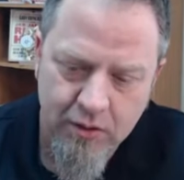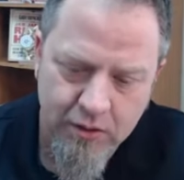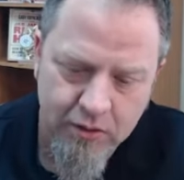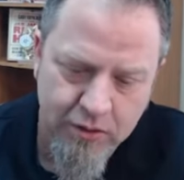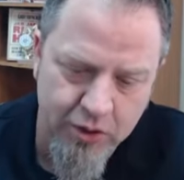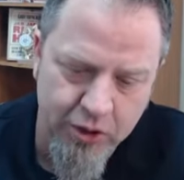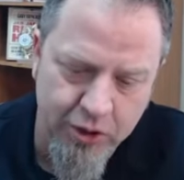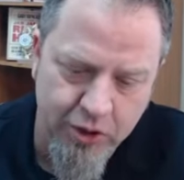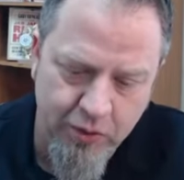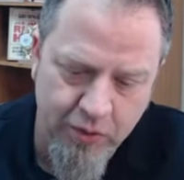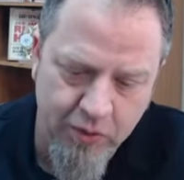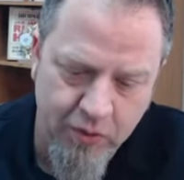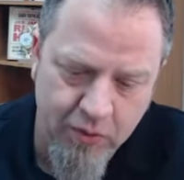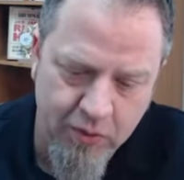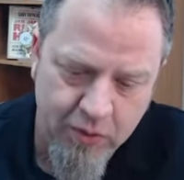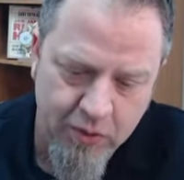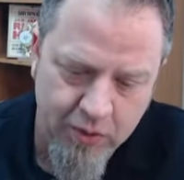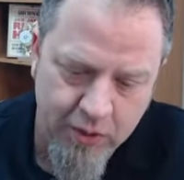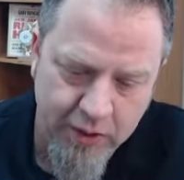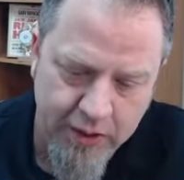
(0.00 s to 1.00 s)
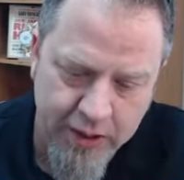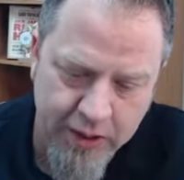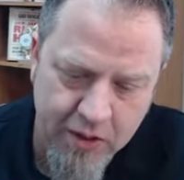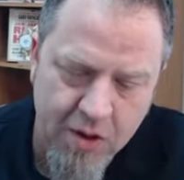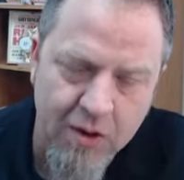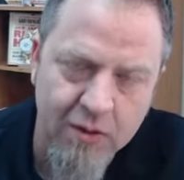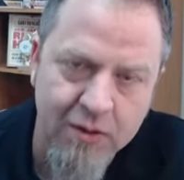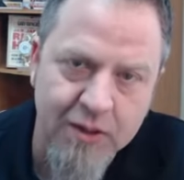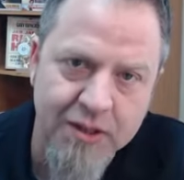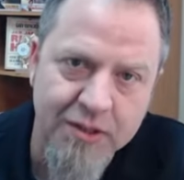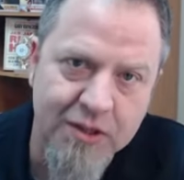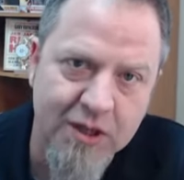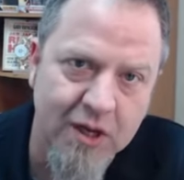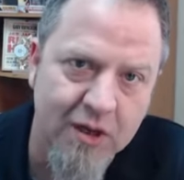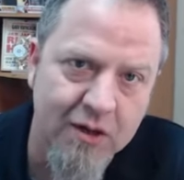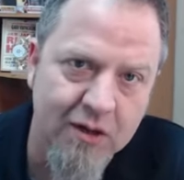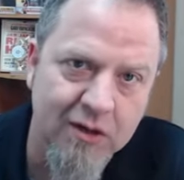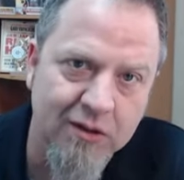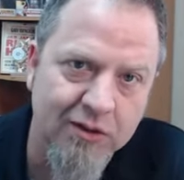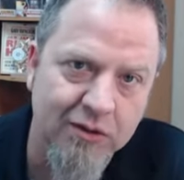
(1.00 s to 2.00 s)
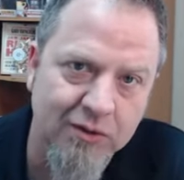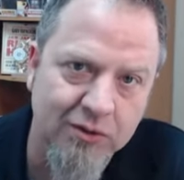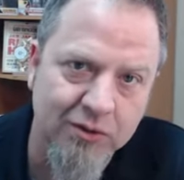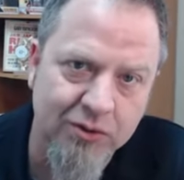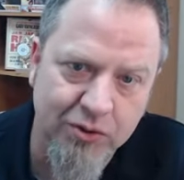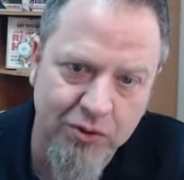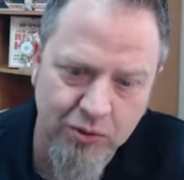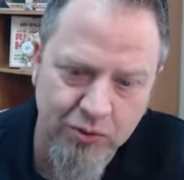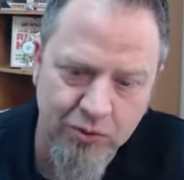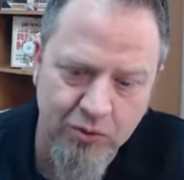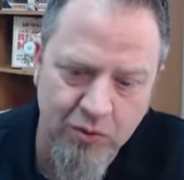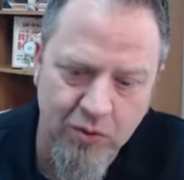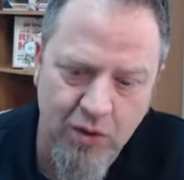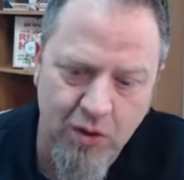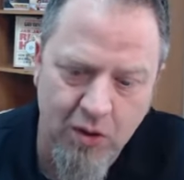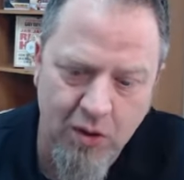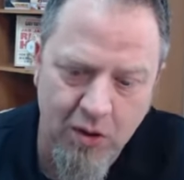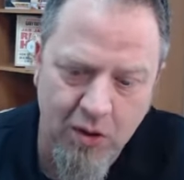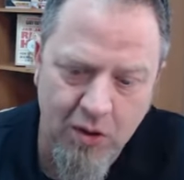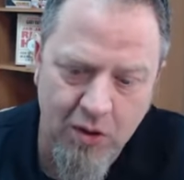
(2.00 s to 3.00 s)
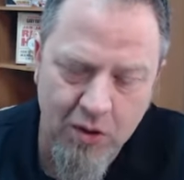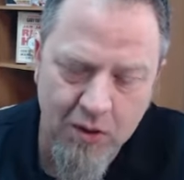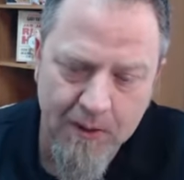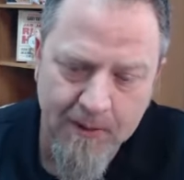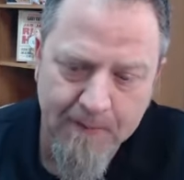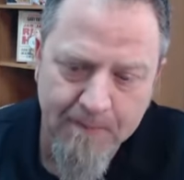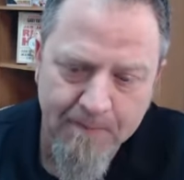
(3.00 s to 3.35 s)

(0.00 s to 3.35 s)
you know here are these characters who are